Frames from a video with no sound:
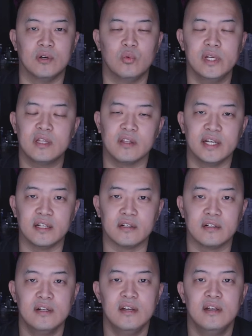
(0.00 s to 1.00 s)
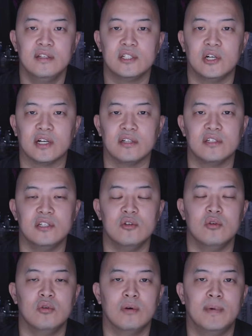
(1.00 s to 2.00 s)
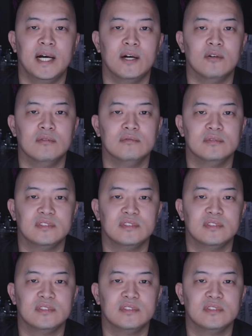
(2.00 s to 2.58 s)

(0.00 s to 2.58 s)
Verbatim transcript: a week later talking to you about